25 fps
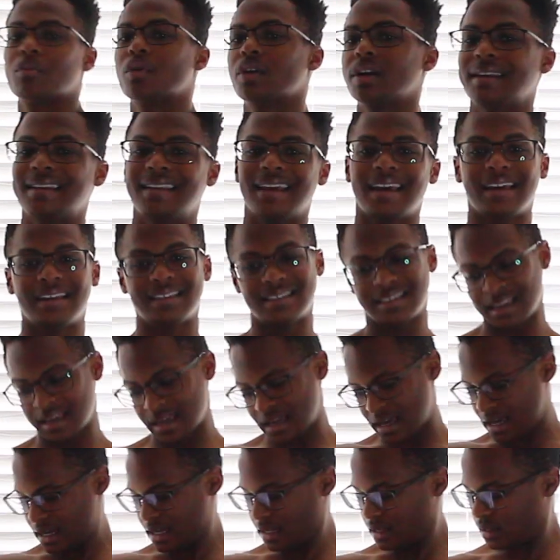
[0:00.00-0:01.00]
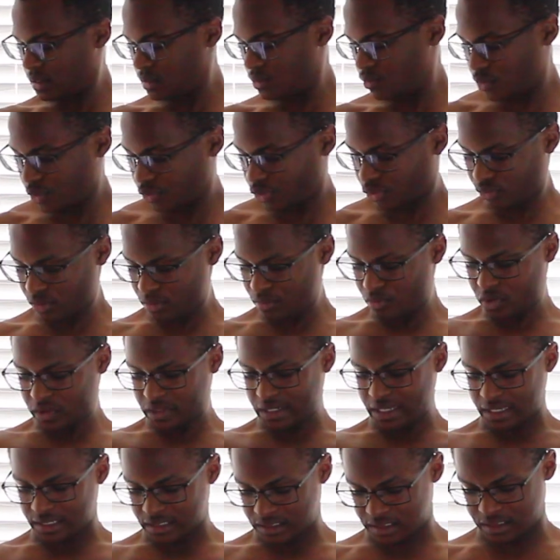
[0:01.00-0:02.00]
more days
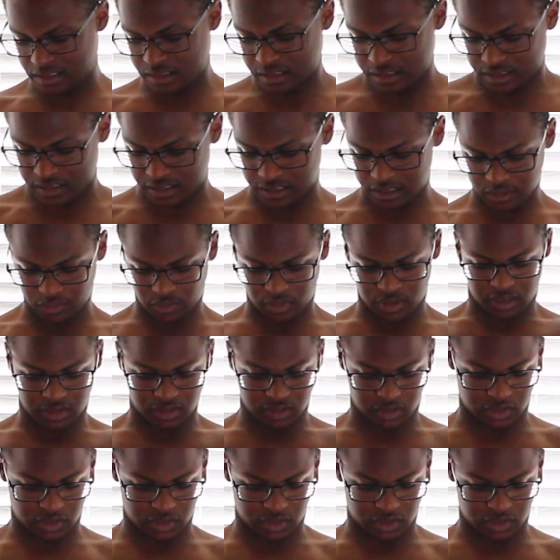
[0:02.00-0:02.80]
until then.